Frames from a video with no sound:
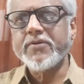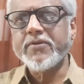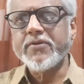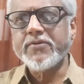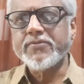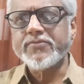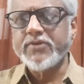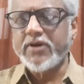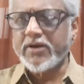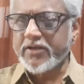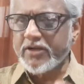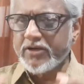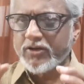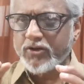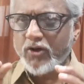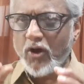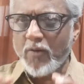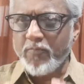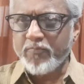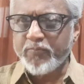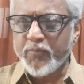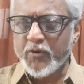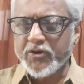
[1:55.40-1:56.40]
certain
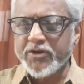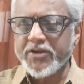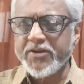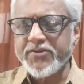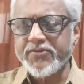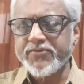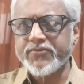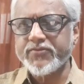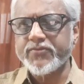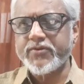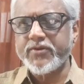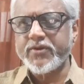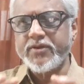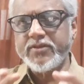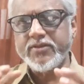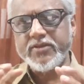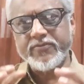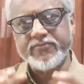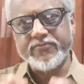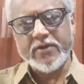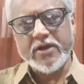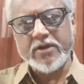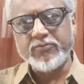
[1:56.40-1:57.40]
components in the
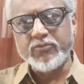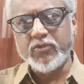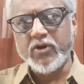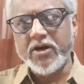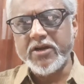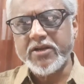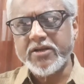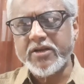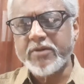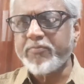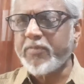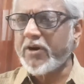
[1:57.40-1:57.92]
framework,